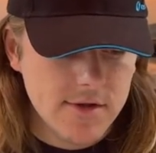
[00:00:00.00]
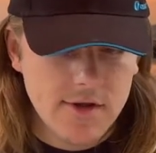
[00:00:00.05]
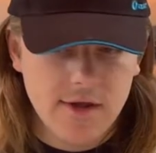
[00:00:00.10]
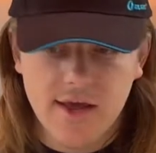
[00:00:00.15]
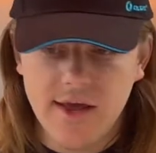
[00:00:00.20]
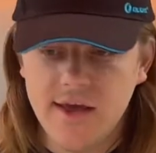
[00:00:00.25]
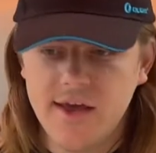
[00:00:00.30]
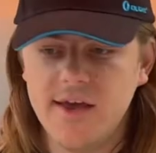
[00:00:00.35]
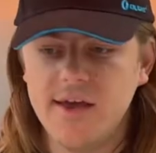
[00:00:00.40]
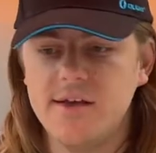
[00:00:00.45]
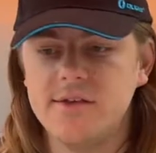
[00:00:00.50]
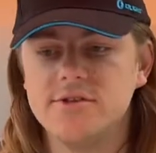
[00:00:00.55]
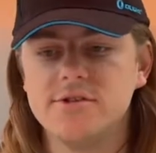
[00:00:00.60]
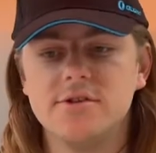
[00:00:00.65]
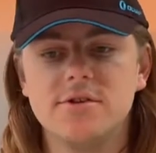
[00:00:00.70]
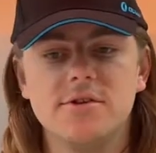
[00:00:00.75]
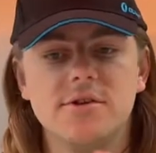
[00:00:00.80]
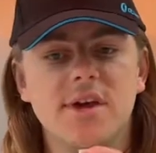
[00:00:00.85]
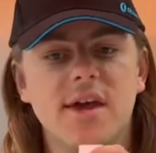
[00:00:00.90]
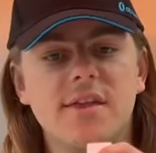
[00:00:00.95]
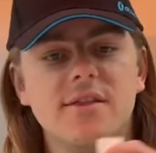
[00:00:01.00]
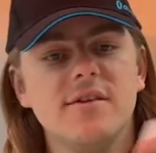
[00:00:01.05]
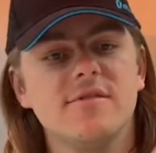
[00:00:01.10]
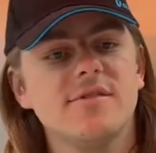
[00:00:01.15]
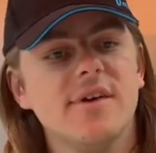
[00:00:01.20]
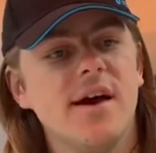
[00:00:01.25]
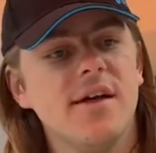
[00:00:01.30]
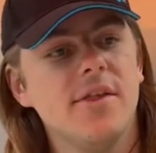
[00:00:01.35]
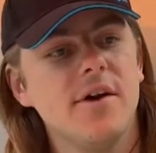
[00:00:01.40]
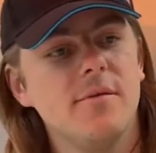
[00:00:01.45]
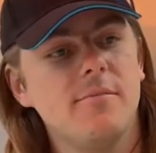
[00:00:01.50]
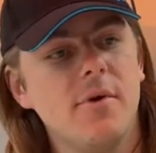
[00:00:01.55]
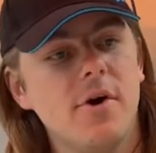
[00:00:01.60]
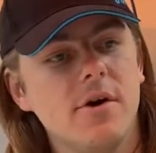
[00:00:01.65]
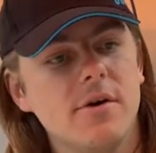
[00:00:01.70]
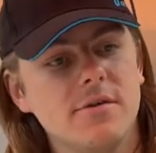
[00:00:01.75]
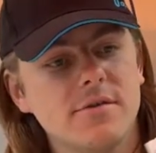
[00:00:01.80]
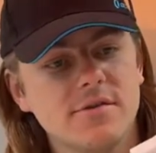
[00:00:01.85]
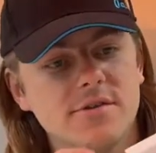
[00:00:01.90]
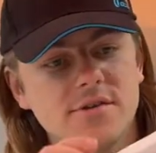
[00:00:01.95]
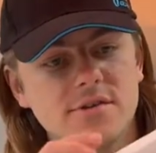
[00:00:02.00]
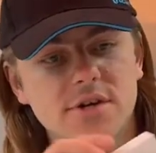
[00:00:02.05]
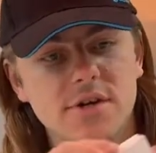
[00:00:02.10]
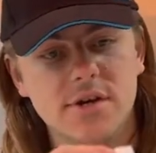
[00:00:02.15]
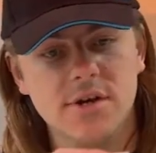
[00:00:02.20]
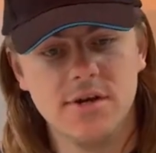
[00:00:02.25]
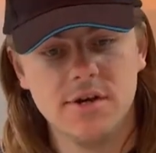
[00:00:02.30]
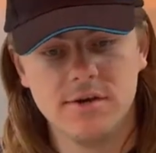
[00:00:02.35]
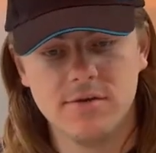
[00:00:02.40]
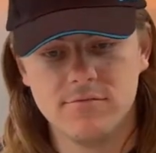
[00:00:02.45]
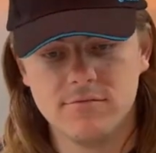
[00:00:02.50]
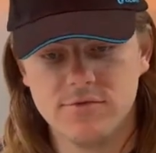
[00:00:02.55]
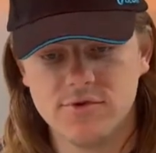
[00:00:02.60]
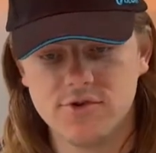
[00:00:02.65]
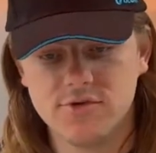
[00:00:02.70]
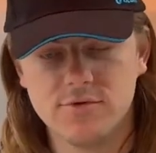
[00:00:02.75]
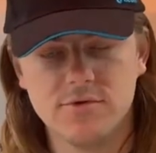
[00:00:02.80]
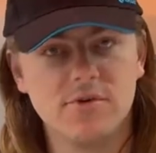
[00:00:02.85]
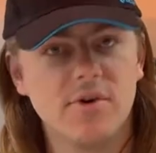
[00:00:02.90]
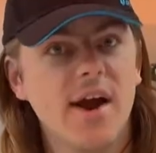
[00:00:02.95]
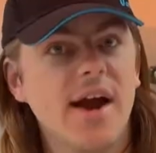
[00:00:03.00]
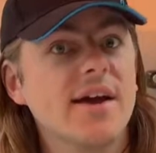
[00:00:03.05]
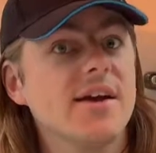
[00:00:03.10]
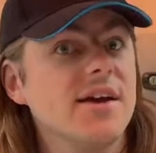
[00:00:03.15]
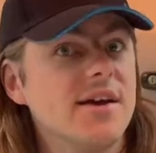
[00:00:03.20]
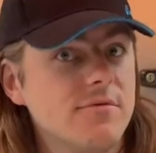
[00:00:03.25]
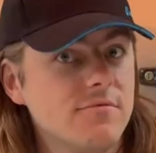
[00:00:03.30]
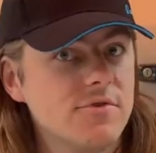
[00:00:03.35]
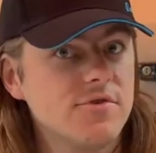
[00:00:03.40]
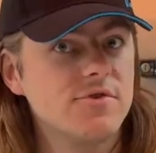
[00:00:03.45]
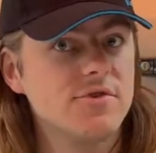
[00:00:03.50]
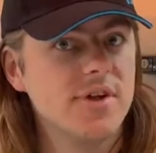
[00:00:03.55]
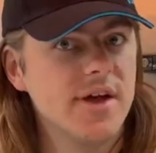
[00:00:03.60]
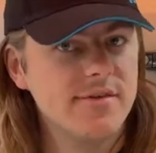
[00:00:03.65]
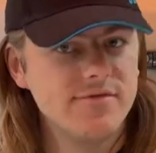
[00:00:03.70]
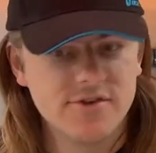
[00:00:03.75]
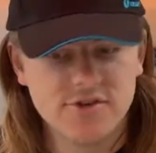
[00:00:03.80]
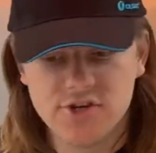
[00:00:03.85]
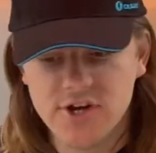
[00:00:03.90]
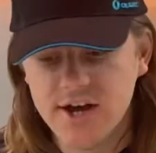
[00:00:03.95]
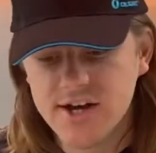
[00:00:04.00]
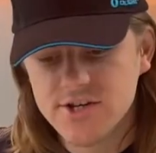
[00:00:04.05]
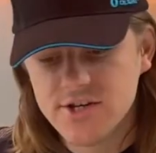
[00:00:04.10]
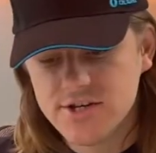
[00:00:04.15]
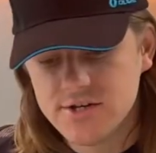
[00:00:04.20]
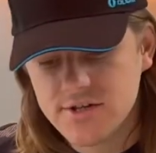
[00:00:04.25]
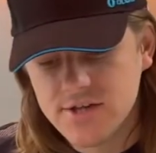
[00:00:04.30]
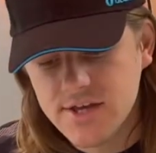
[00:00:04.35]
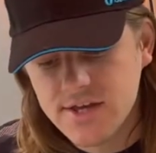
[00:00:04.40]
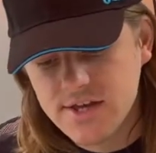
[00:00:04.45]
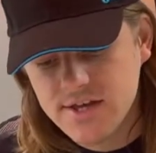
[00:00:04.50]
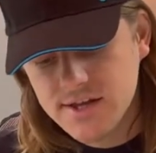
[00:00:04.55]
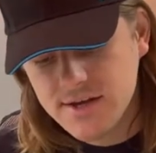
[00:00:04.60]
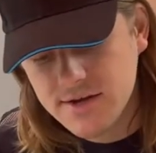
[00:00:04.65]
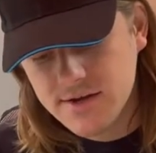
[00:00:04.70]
and you get this other box which will crack in, which will have the charging lead.